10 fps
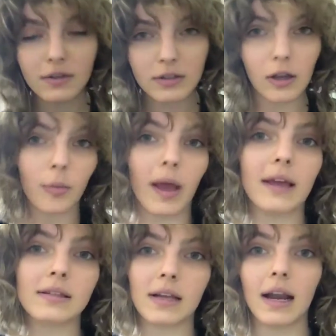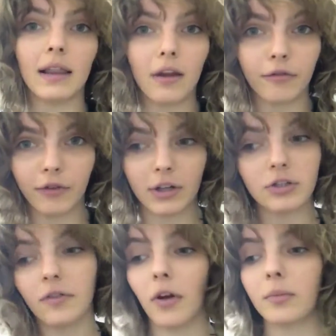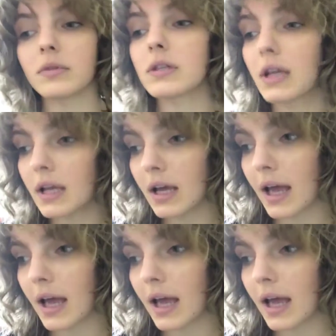slow paced, and I love French films.